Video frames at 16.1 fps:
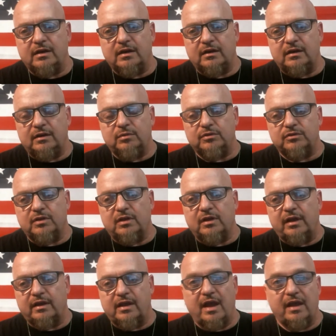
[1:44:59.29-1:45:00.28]
And he was
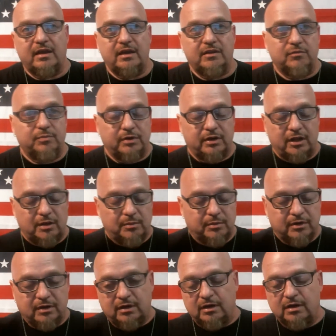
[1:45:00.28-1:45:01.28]
like, "Yeah, I could even put a
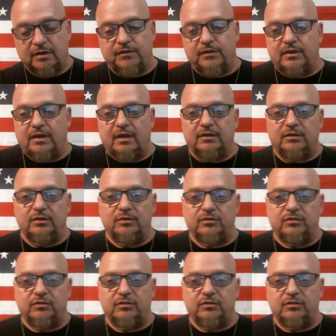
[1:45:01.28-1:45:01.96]
helmet in here if he had to."